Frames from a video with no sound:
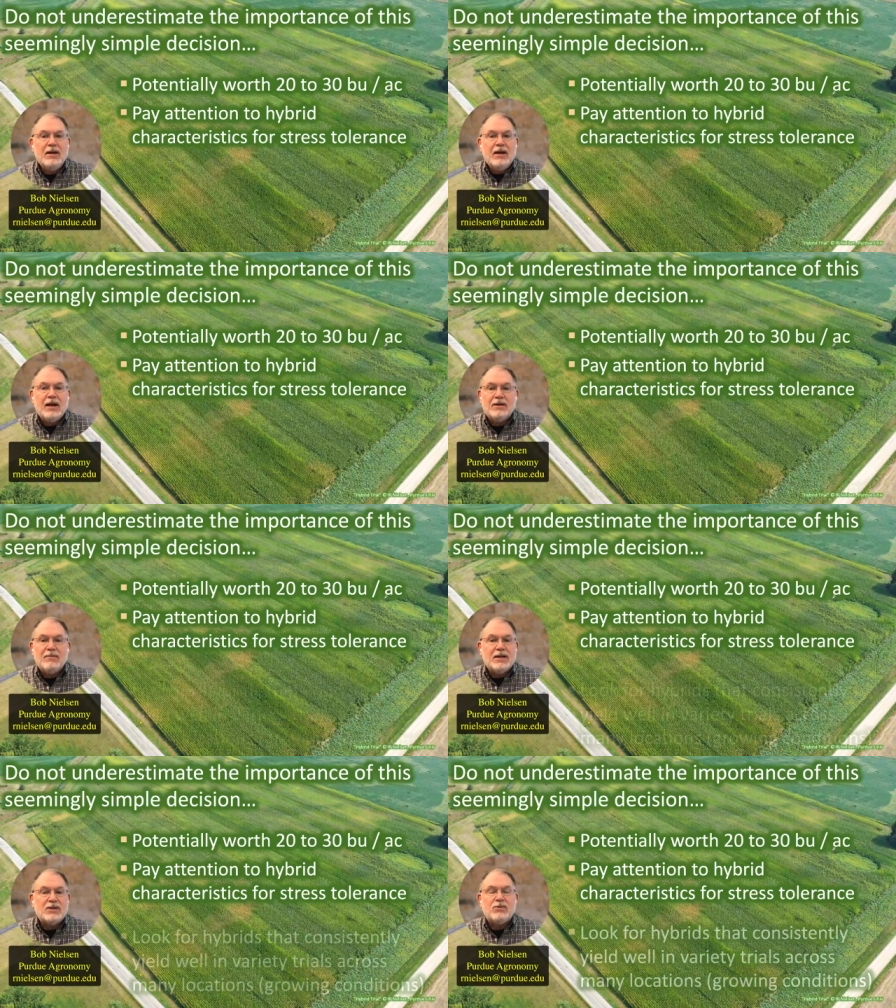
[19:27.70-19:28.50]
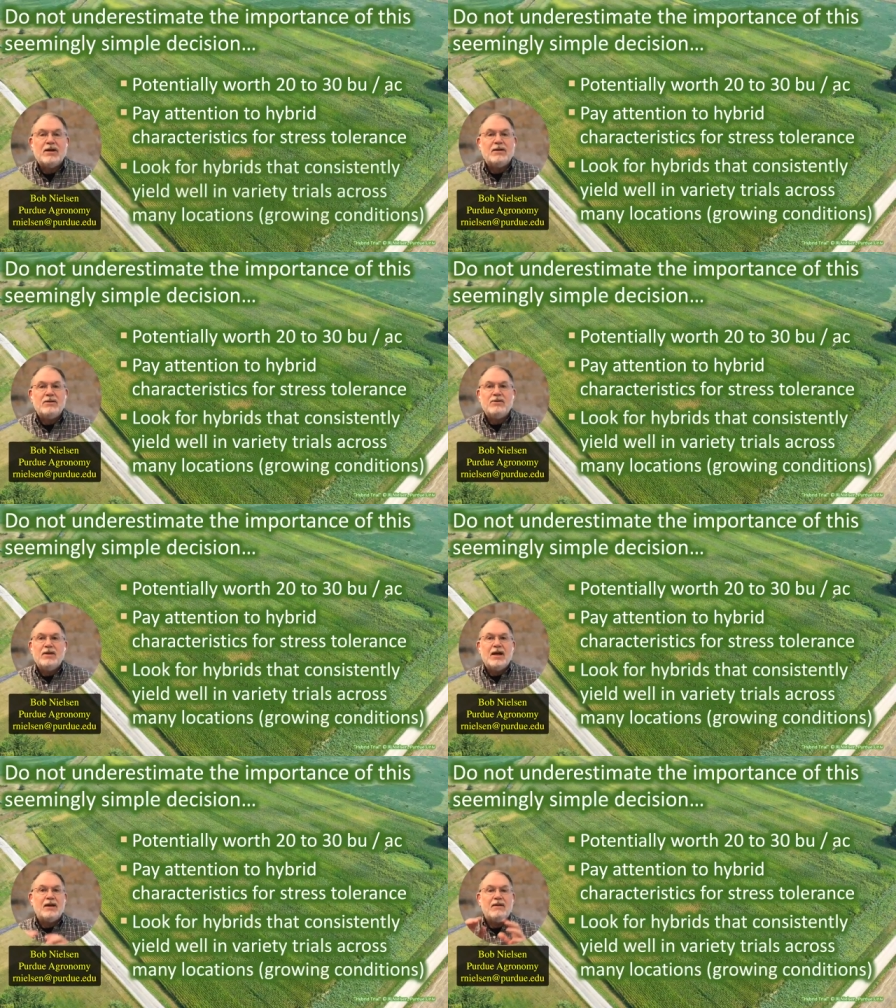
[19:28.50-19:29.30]
And the best way to do
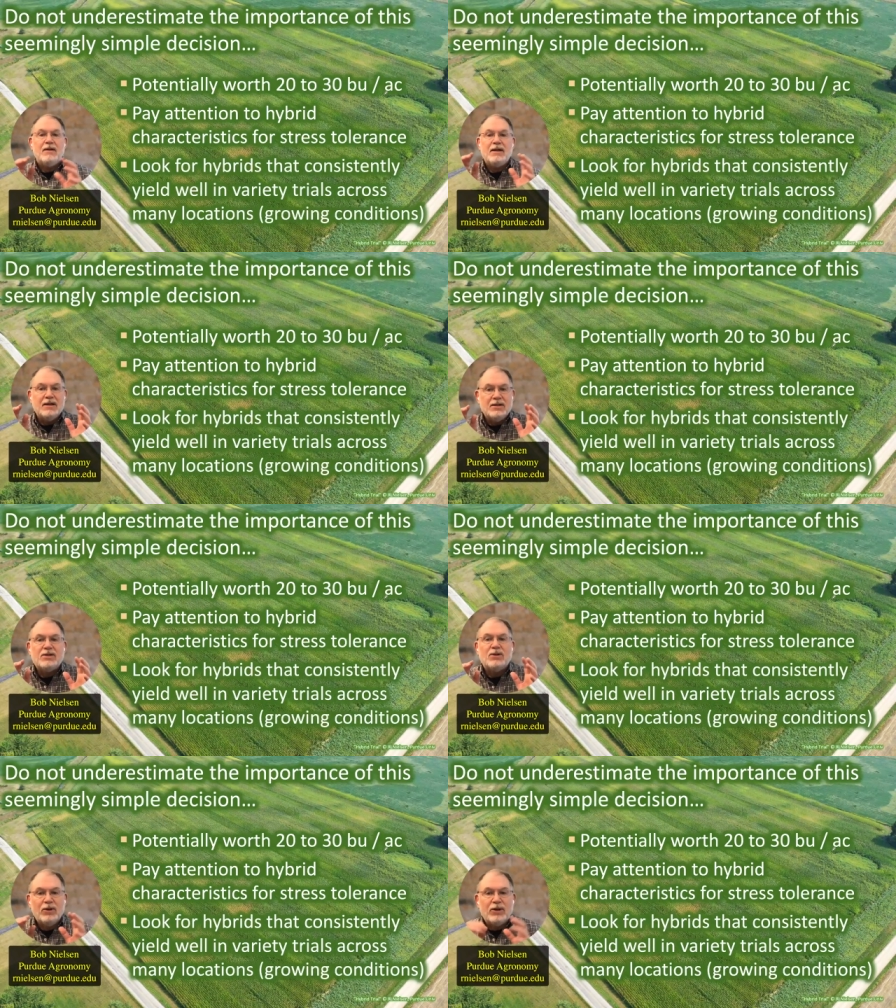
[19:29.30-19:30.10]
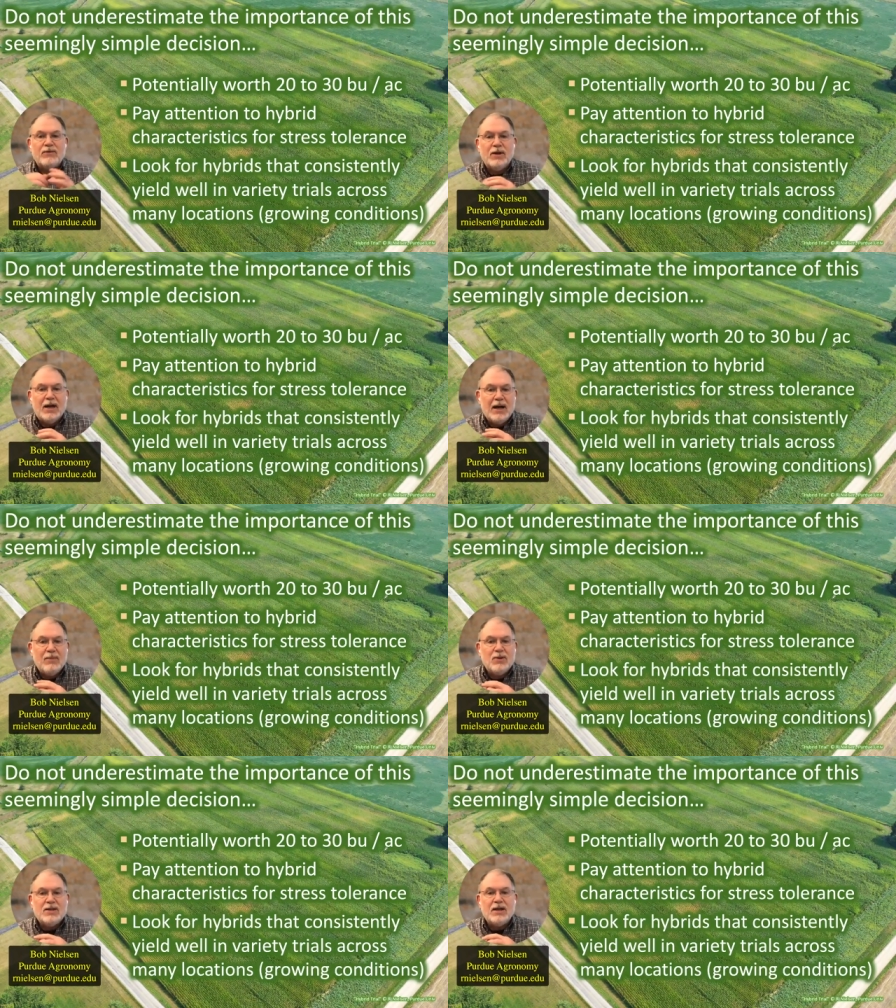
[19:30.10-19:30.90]
that is to look for
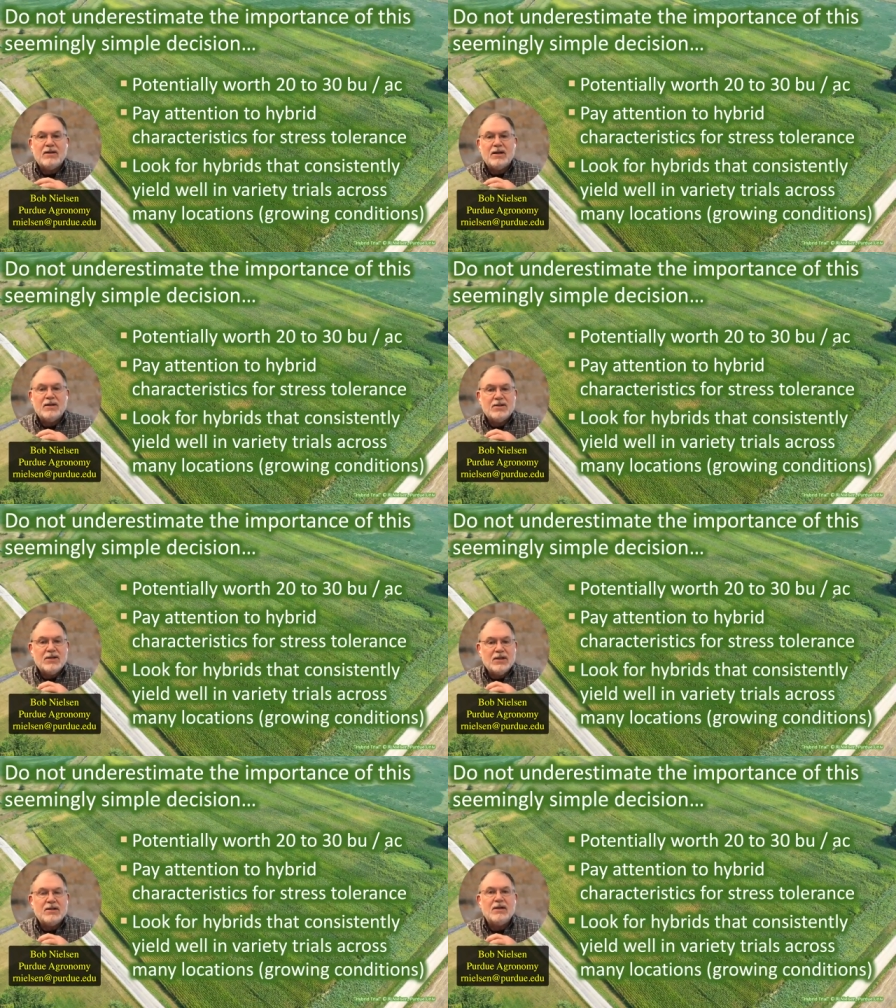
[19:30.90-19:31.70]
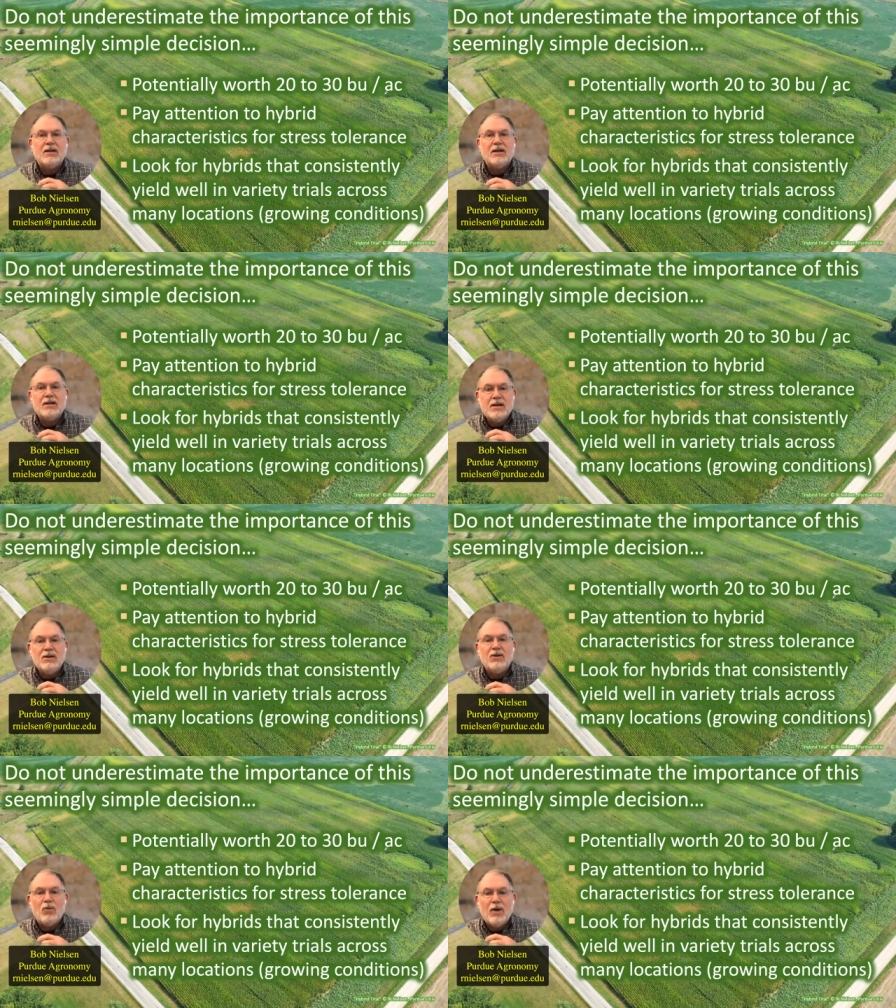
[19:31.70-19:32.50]
hybrids that consistently
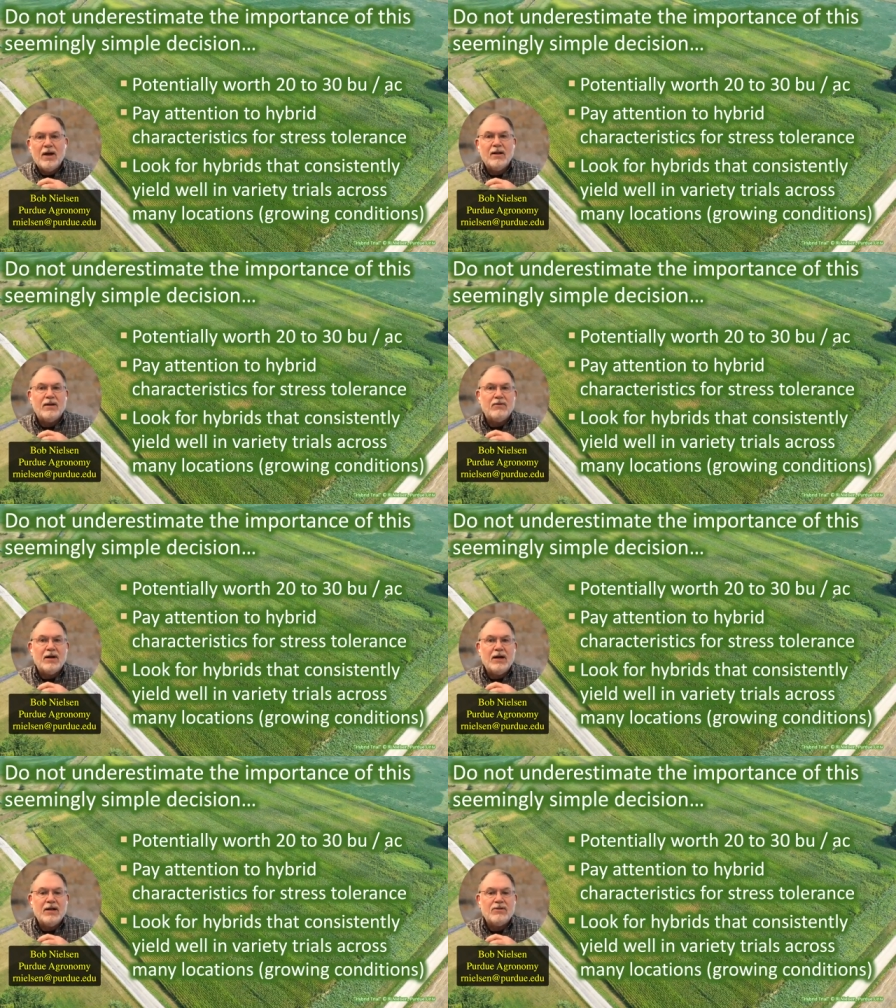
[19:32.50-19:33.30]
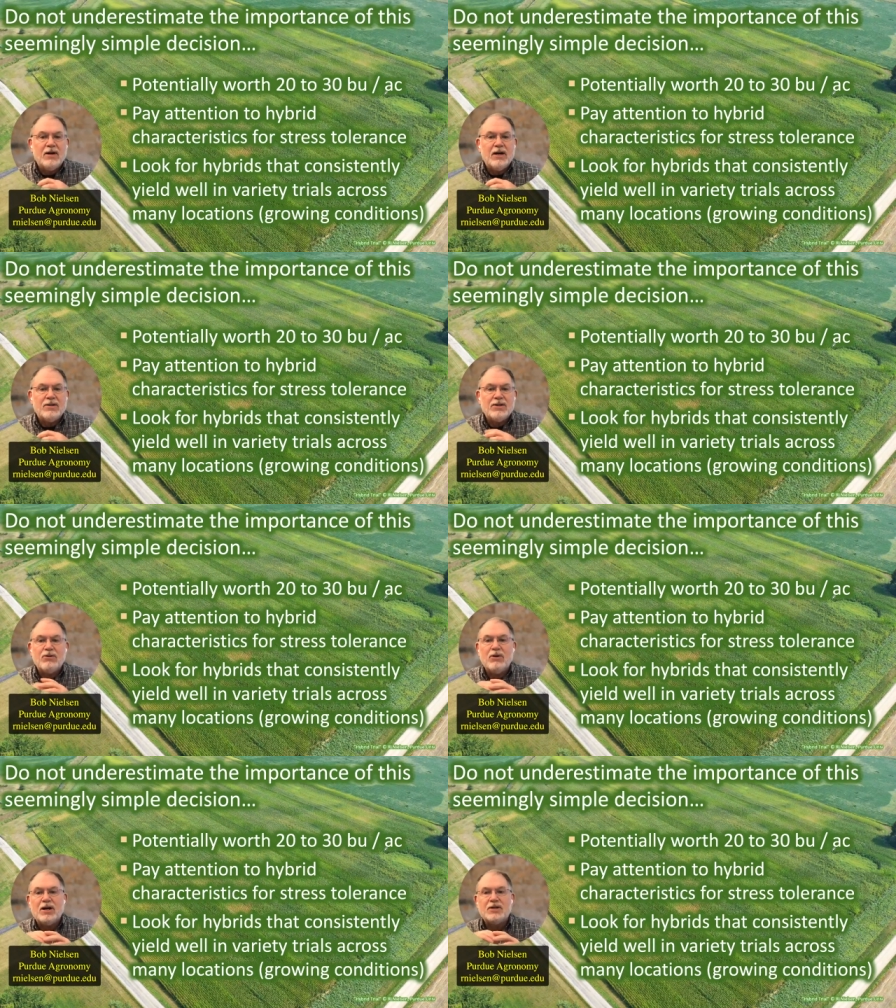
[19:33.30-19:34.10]
yield well in variety trials
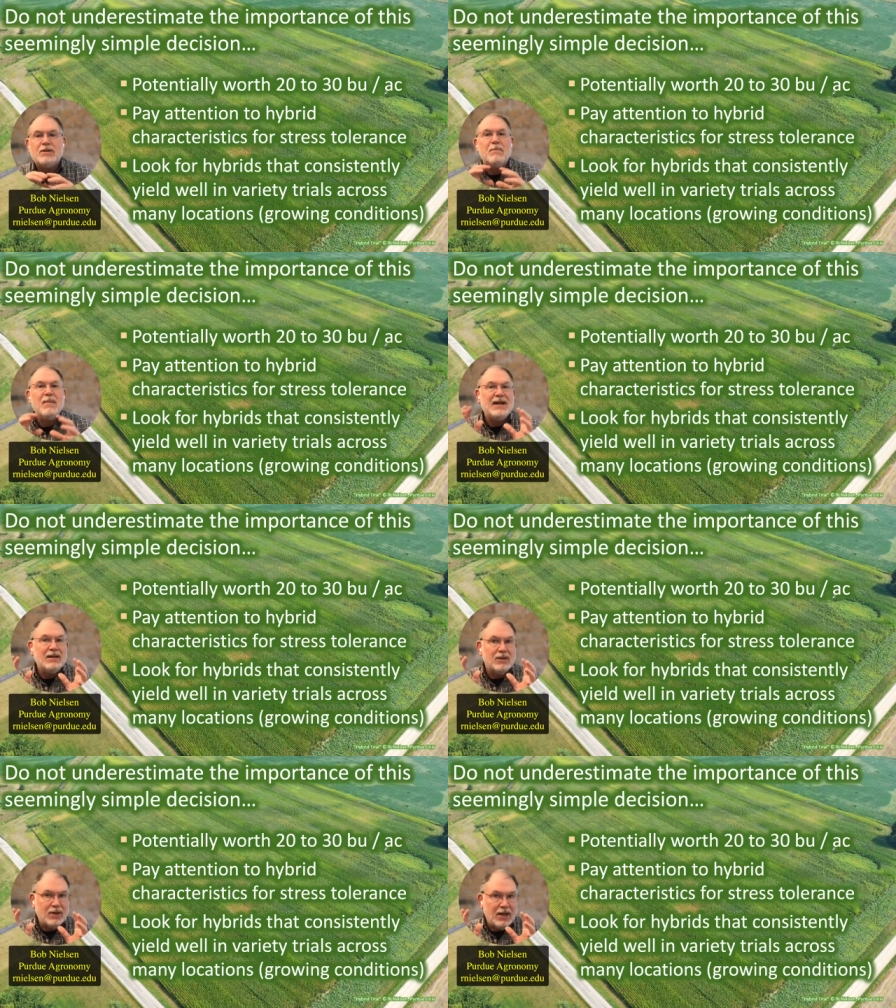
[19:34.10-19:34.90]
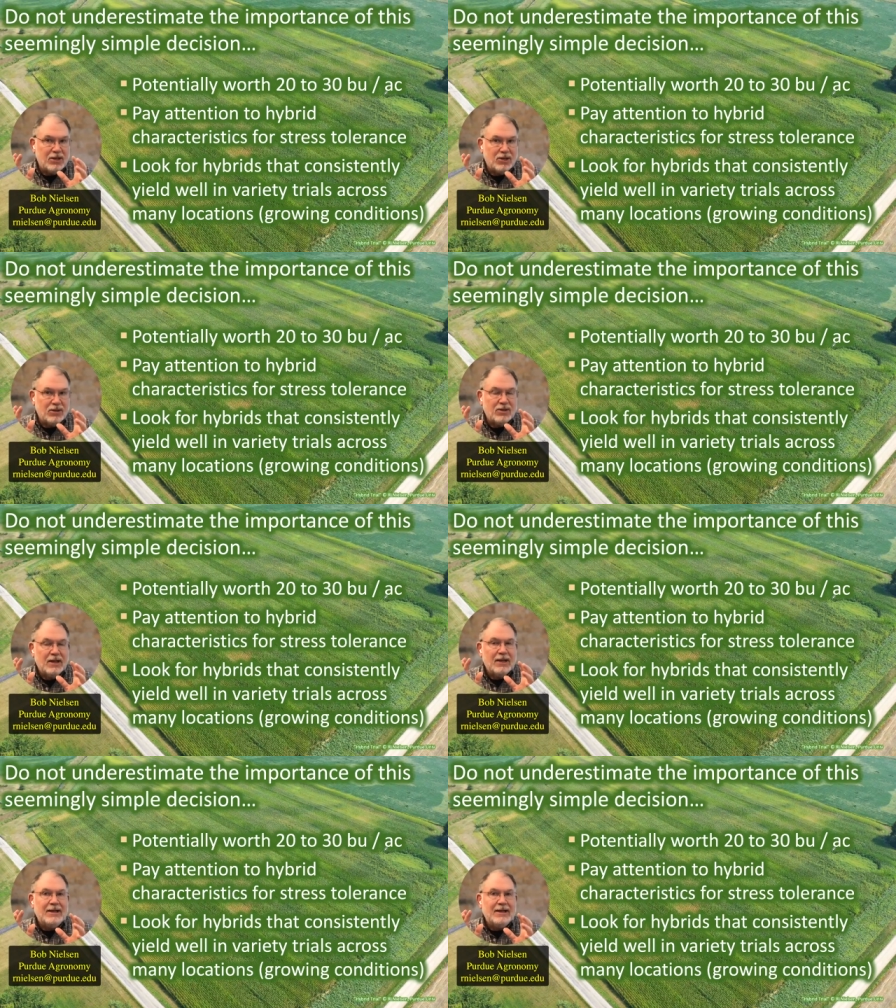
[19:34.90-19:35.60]
across many locations.